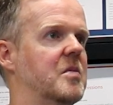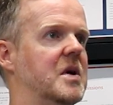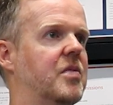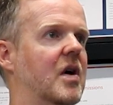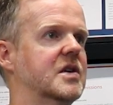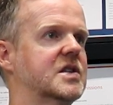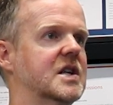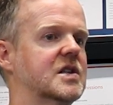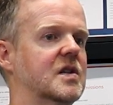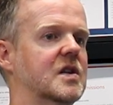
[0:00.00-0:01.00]
permit
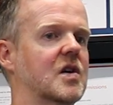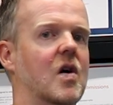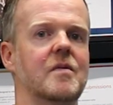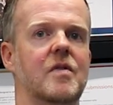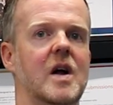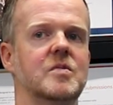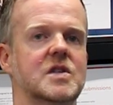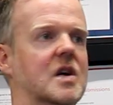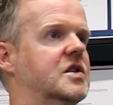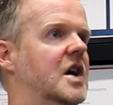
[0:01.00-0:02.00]
process and the timeframes
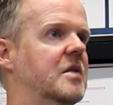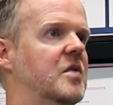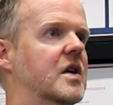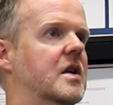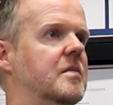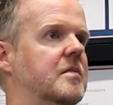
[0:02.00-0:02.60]
associated with